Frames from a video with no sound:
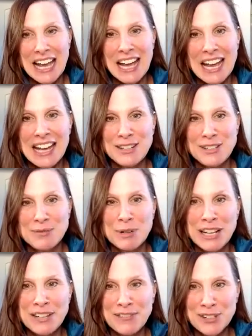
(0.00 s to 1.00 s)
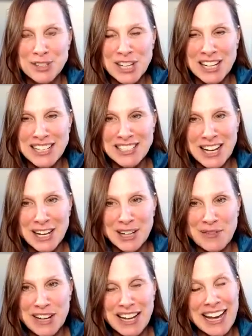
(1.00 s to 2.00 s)
And when I first got into
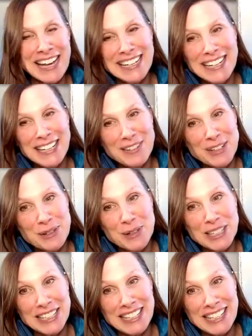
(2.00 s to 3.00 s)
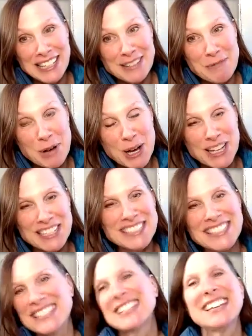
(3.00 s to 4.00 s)
Ayurveda, I didn't even know what ghee
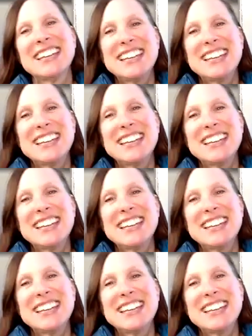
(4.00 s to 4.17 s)
was.